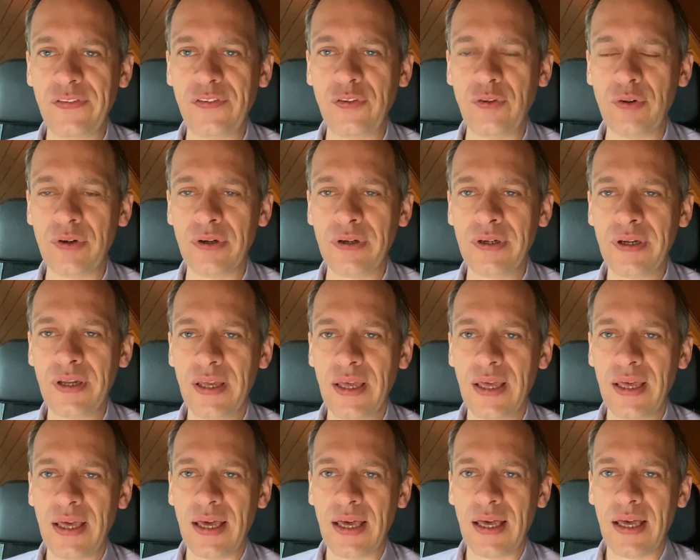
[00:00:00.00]
So
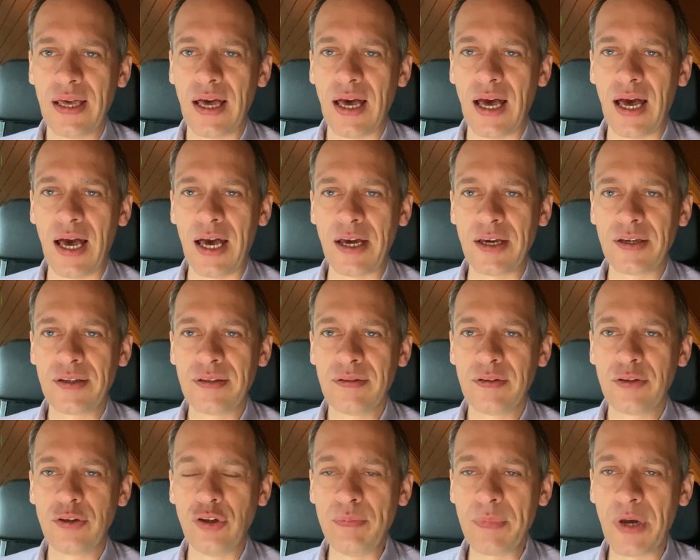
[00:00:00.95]

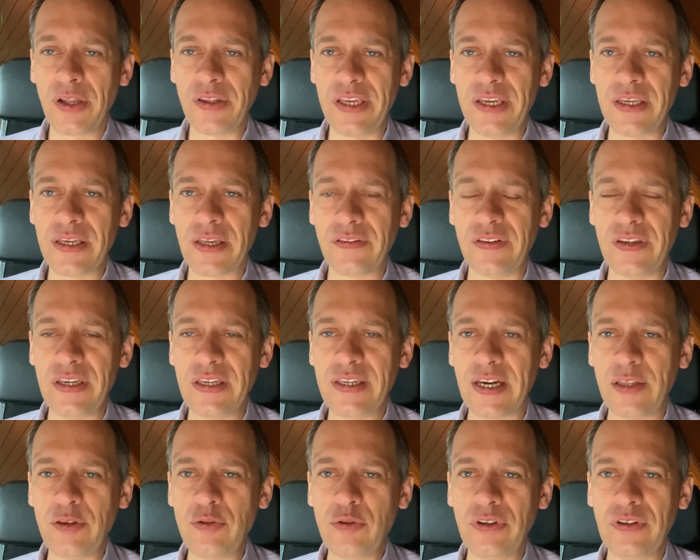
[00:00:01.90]
good morning, Andy.
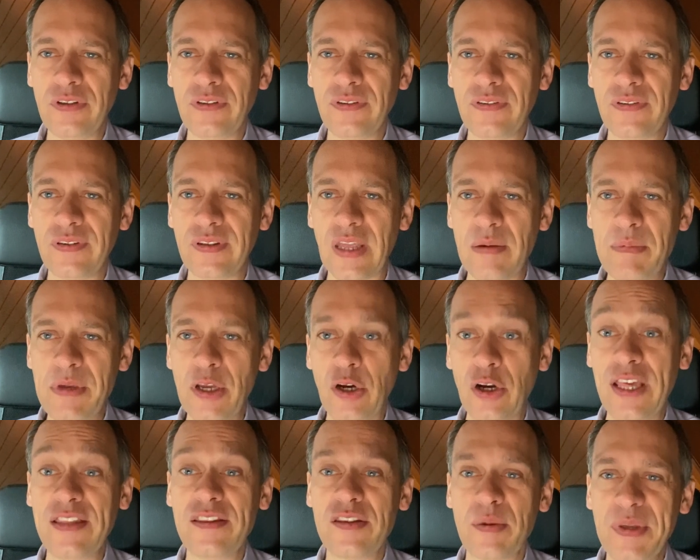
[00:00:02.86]
Can you tell me a
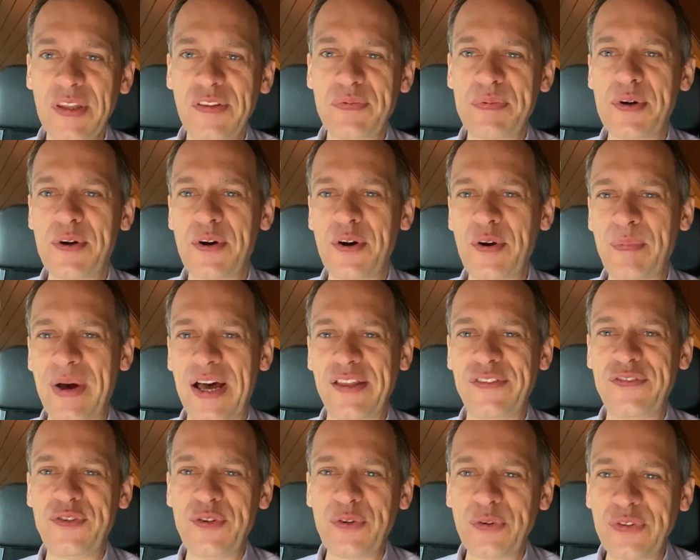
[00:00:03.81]
little bit more
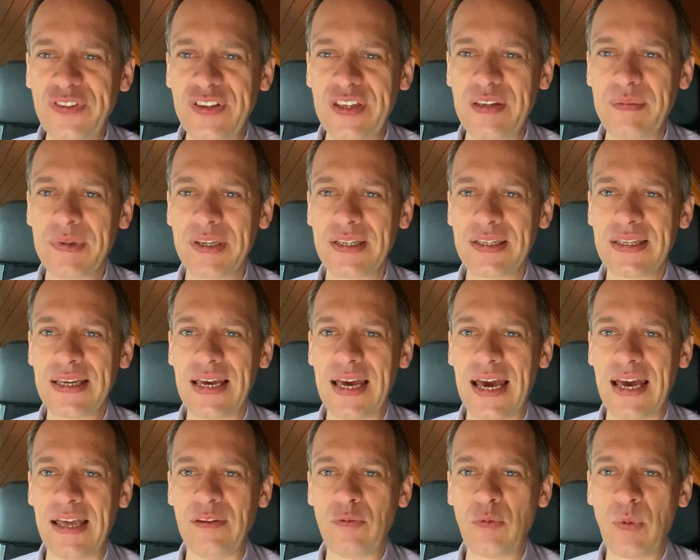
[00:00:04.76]
about your team
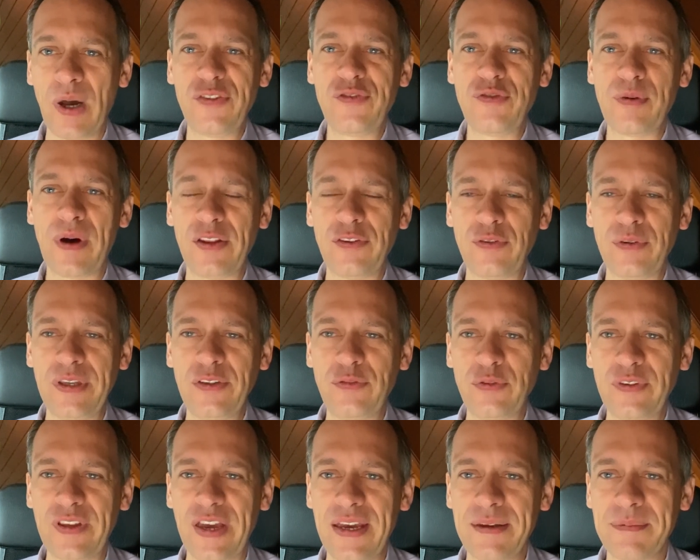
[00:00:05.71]
and what you are doing
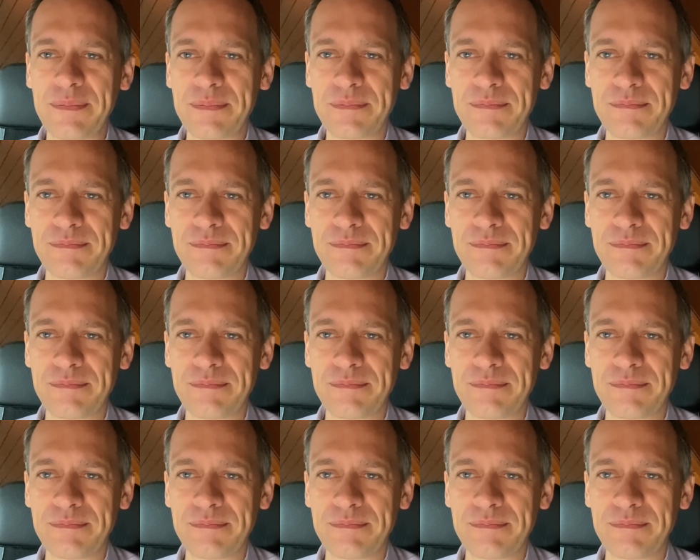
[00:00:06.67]
today?